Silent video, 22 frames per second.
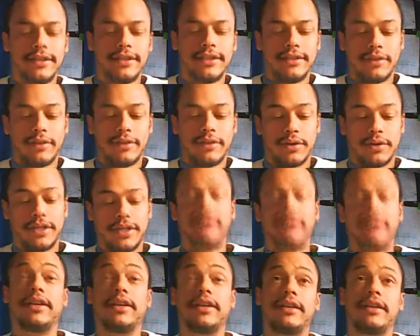Of course,
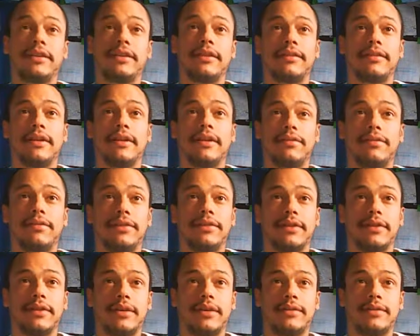I've taken this stuff
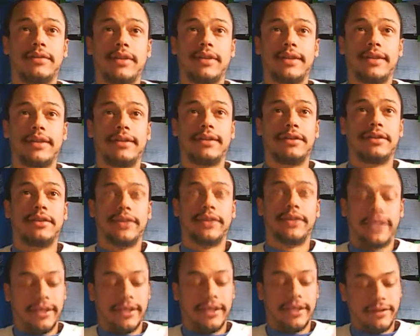since I was like a little
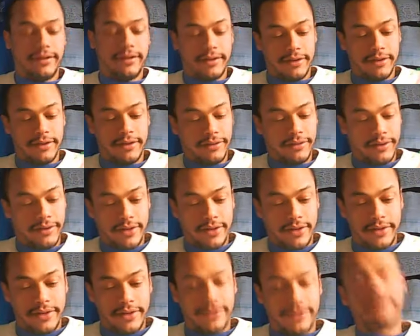kid, you know.
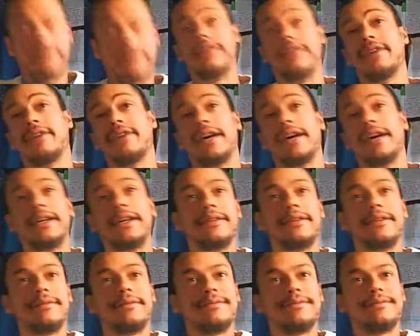This is like
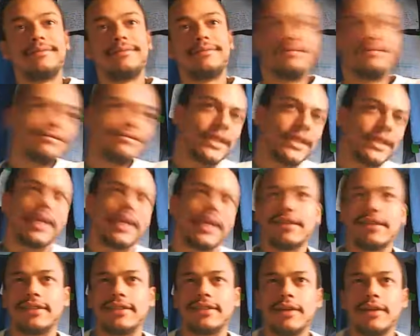
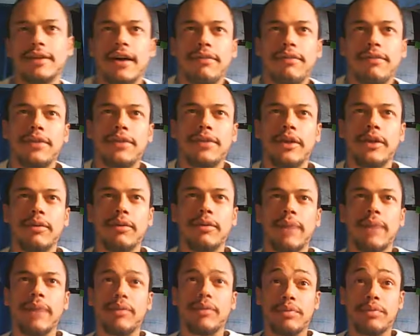dusting off the old
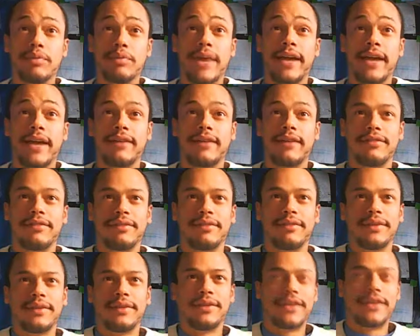memory bank of,
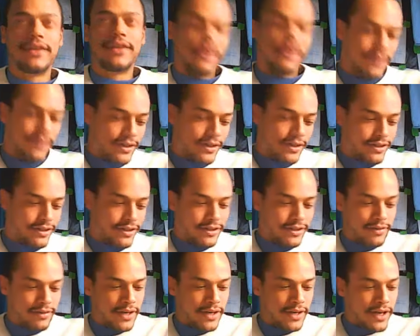you know, the definitions
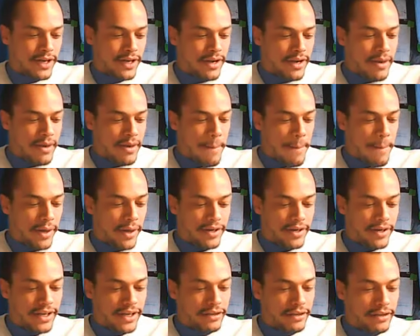of
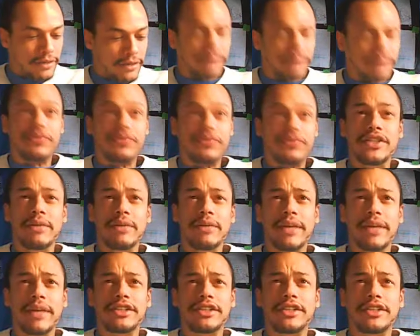particular
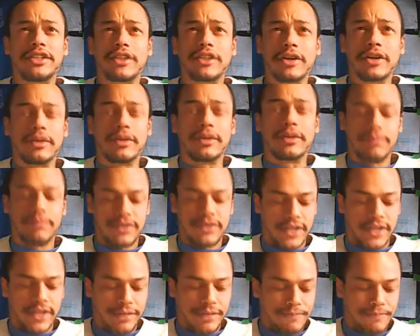geometric terms
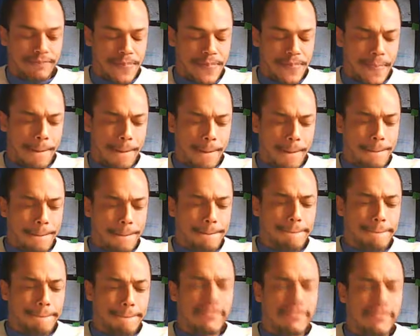that
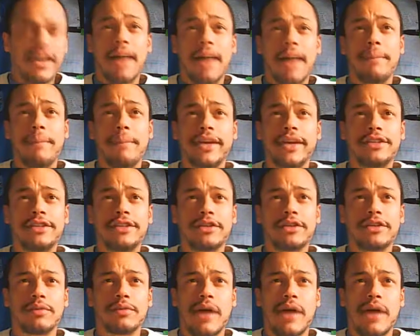I
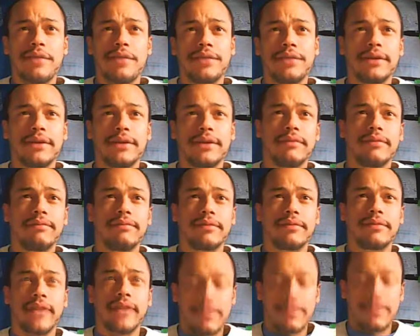picture rather than
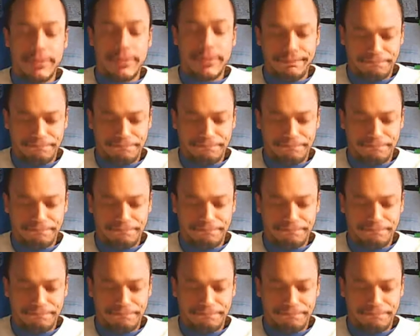label.